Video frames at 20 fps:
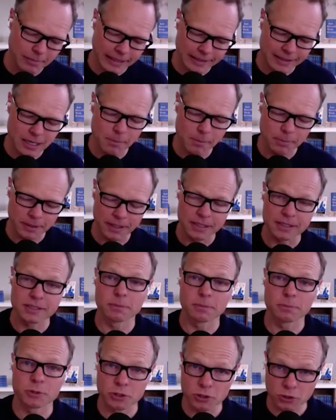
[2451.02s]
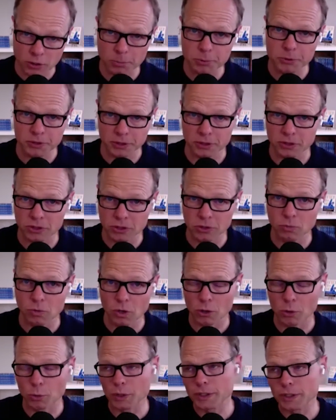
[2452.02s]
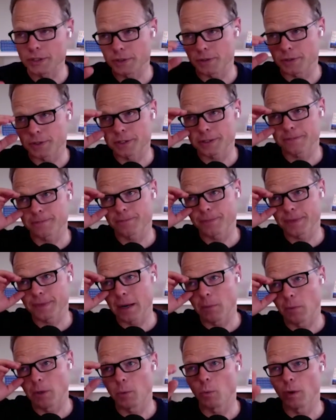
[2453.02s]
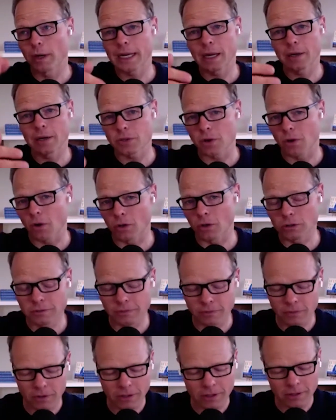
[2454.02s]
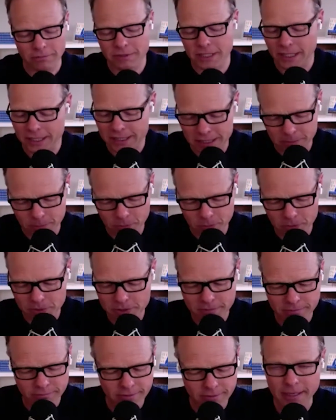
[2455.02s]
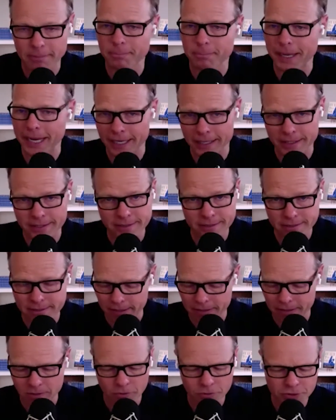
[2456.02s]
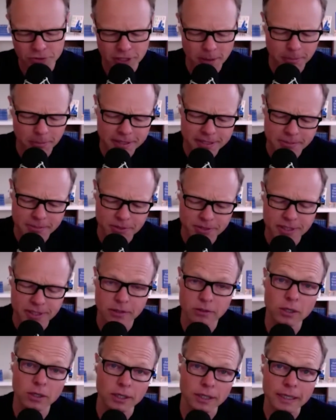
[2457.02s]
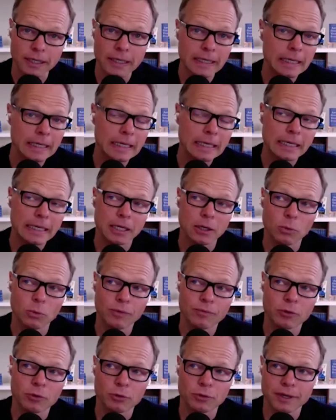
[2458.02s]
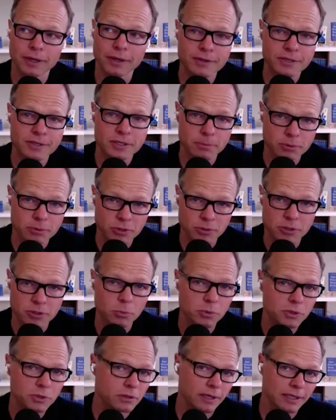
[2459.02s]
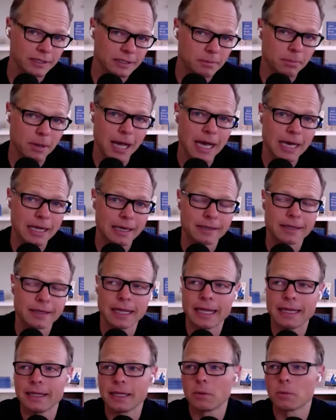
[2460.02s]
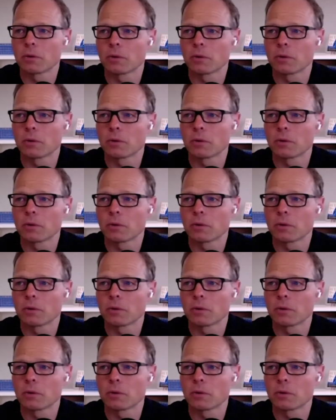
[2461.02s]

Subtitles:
company a subscription to our research. And we went out to all of our customers, again, banks and technology companies, and we said, look, we've created this subscription. Would you like to buy it? And they were